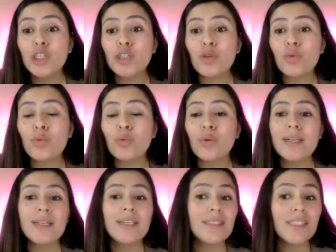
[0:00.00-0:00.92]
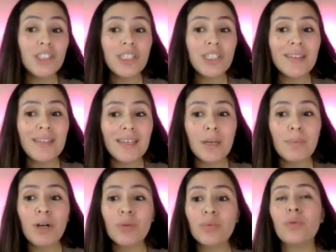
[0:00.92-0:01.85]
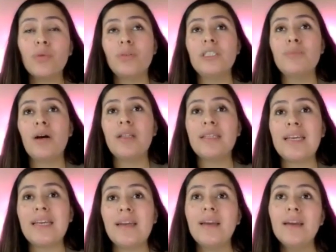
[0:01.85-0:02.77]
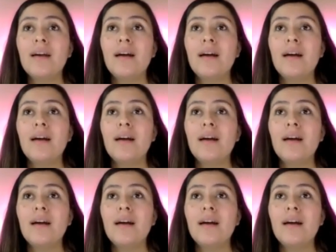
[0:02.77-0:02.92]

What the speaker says: So essentially think about rote responding